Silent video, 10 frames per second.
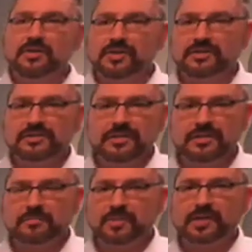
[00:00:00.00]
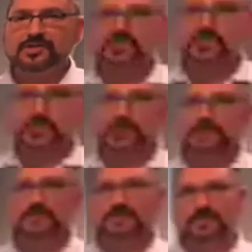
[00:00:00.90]
you can see the picture
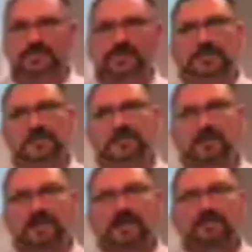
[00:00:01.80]
of Jerusalem.